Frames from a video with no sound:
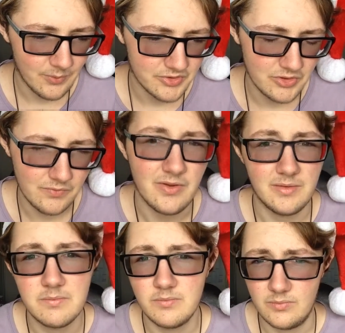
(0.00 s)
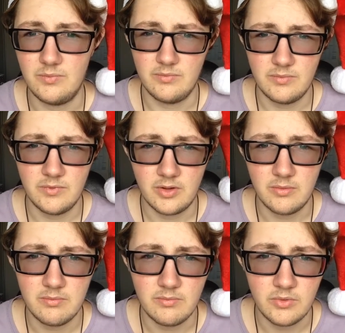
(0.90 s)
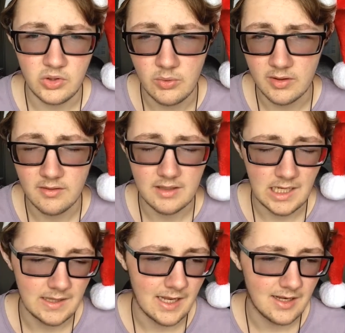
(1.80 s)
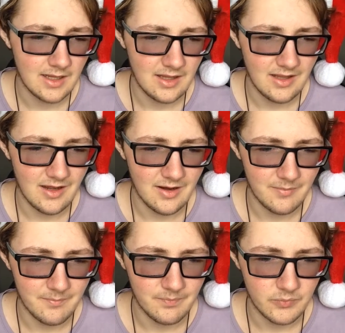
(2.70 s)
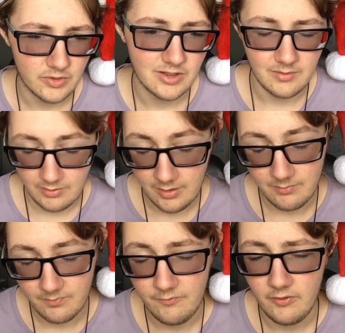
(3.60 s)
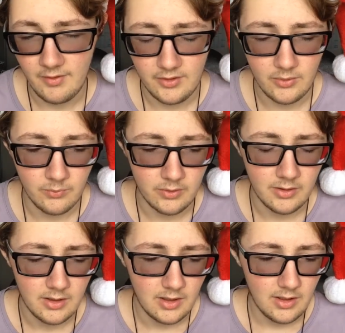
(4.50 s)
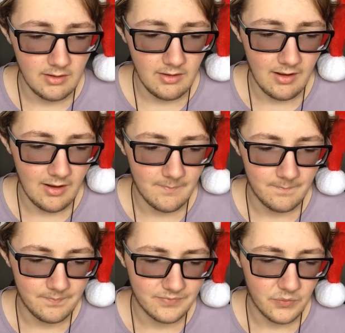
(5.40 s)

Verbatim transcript: which hopefully, you know, you understand that, which I feel like you would. But